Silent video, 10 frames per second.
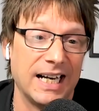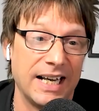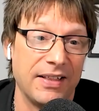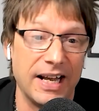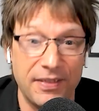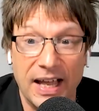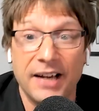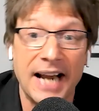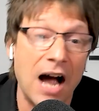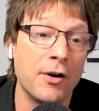And, and
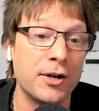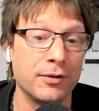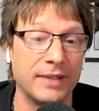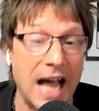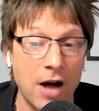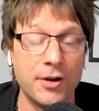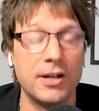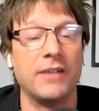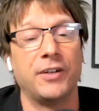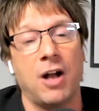then now
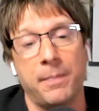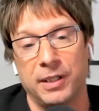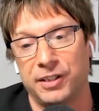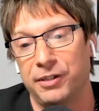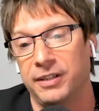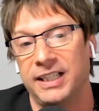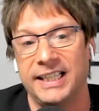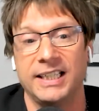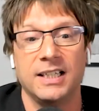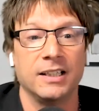you have an
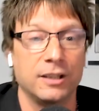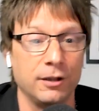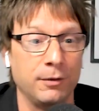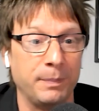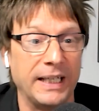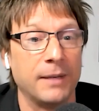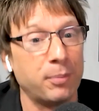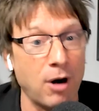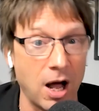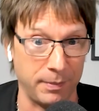opportunity to be a
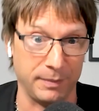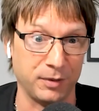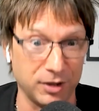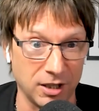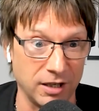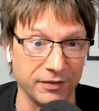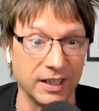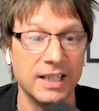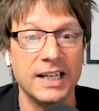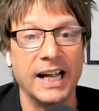problem solver,